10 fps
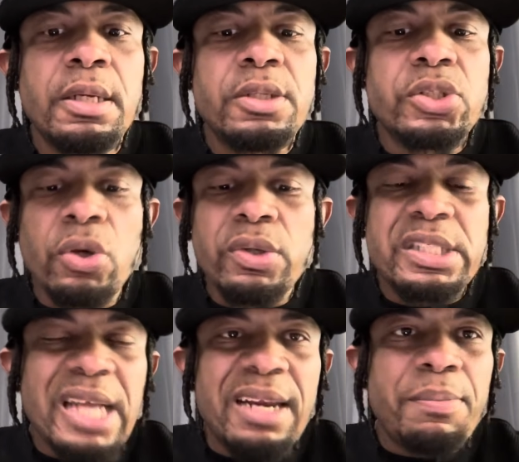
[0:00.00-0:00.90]
So it's
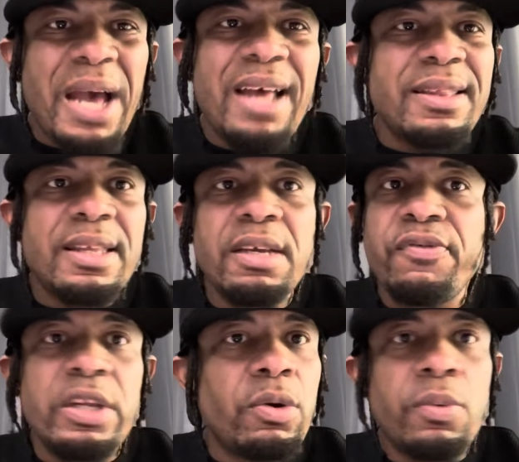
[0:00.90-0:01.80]
not a bad thing. If
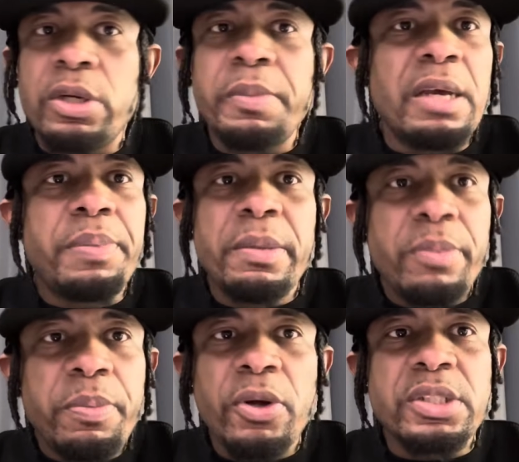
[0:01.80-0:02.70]
he don't want to be a people
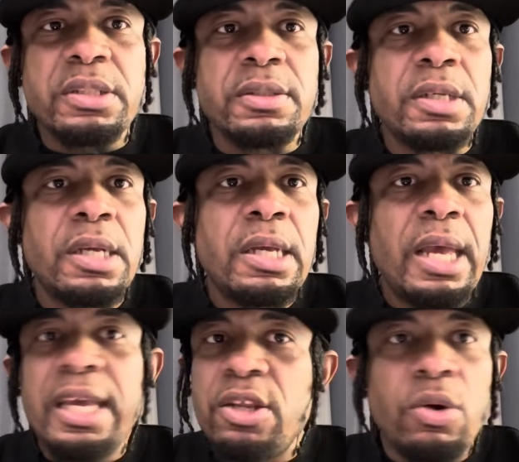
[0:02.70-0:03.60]
person
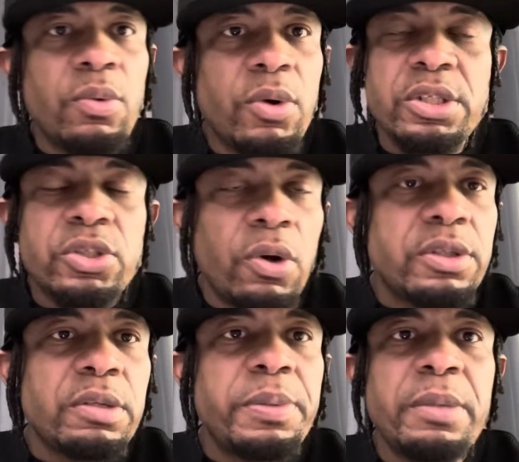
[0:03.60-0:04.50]
and he don't want to talk
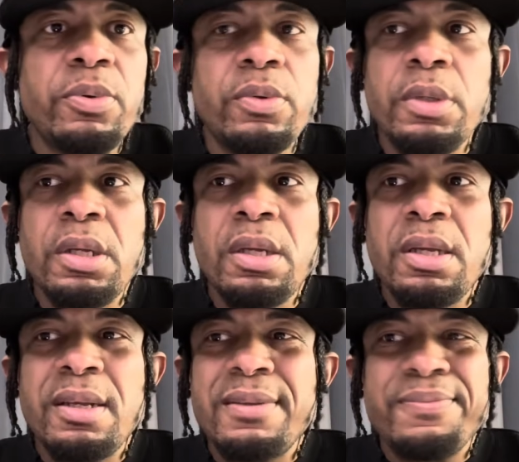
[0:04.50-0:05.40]
to people,
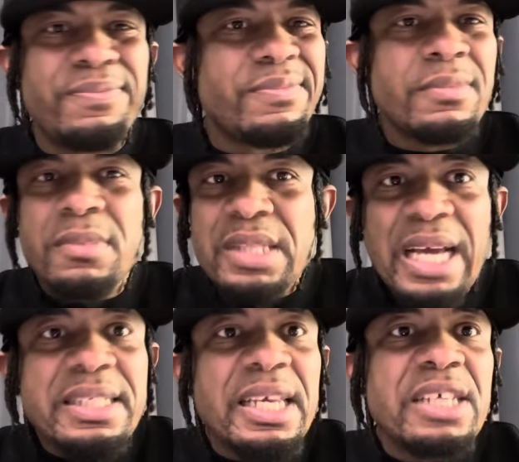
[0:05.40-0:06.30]

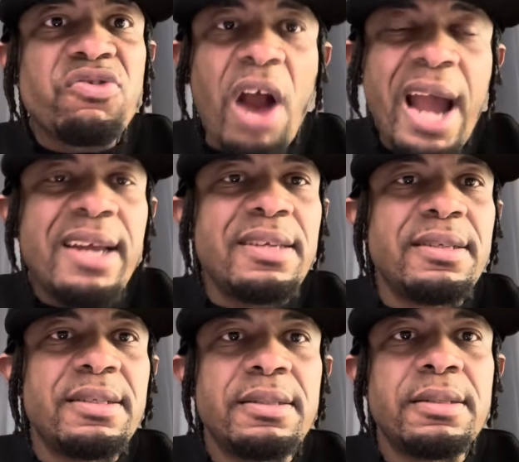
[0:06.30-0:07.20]
that's his right.
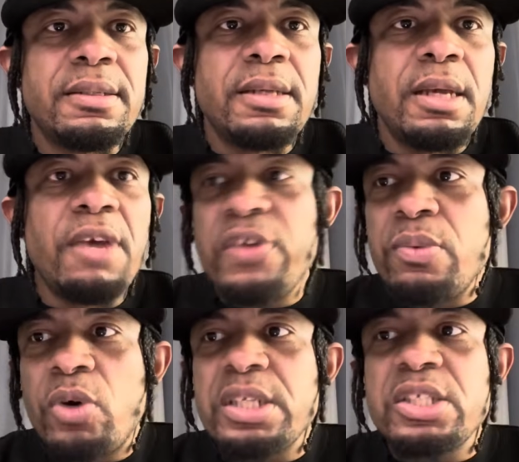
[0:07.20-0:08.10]
If he
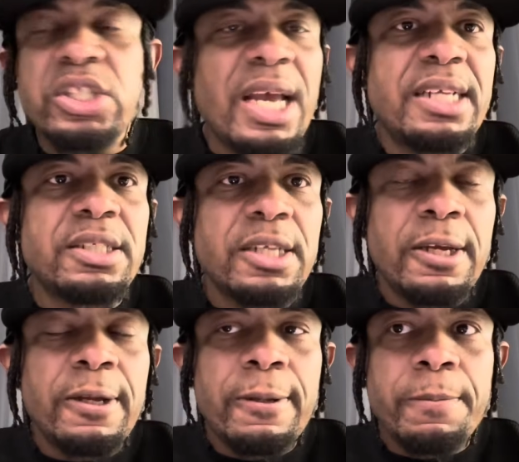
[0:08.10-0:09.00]
want to change
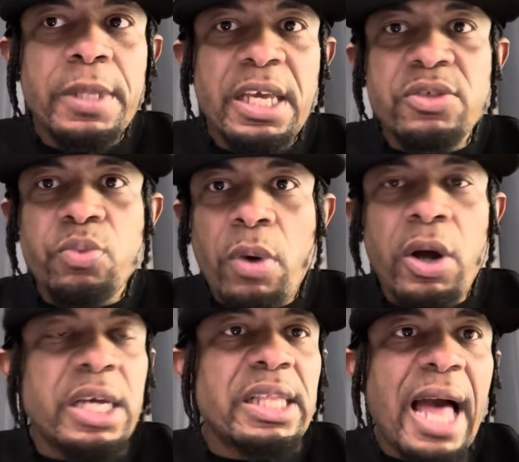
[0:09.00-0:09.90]
his
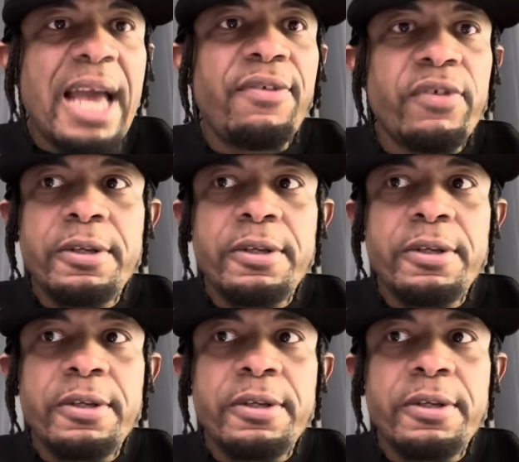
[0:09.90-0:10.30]
walk of life